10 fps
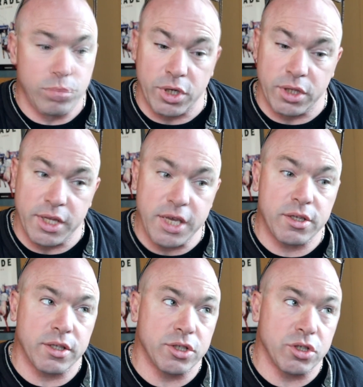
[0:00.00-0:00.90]
but
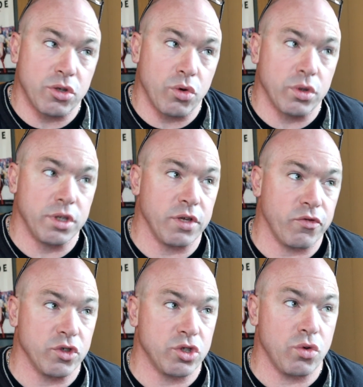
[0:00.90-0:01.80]
illegal is a totally
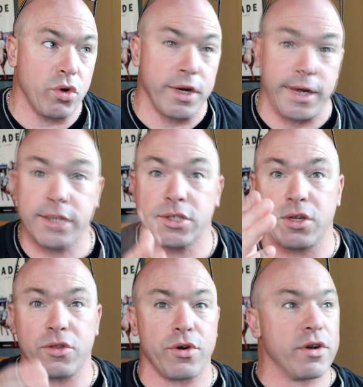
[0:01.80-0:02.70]
different story, and that's
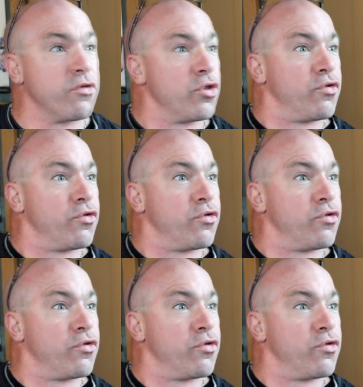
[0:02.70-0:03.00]
another interview